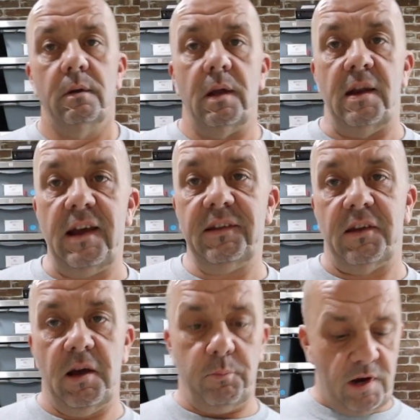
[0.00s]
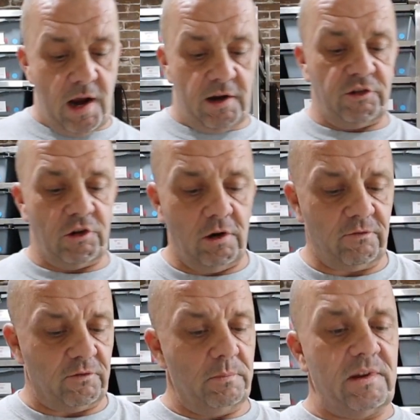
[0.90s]
And next up, we got a
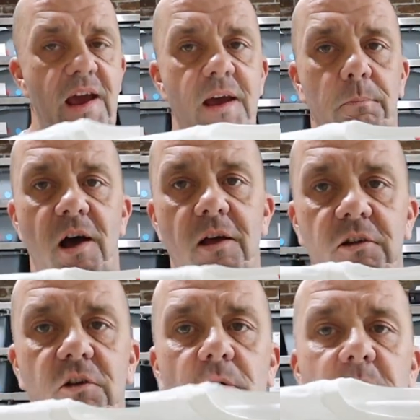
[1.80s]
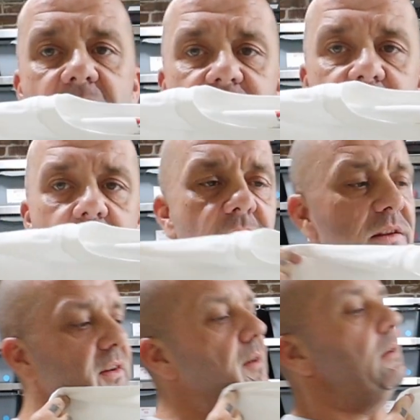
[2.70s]
shirt from Diabolical
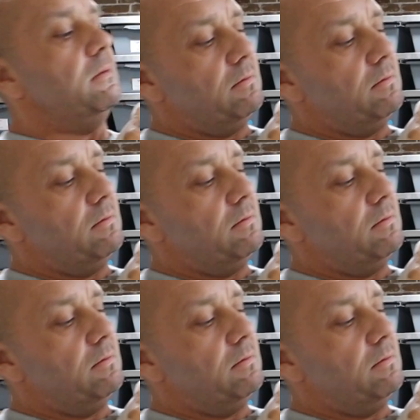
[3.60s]
Pythons.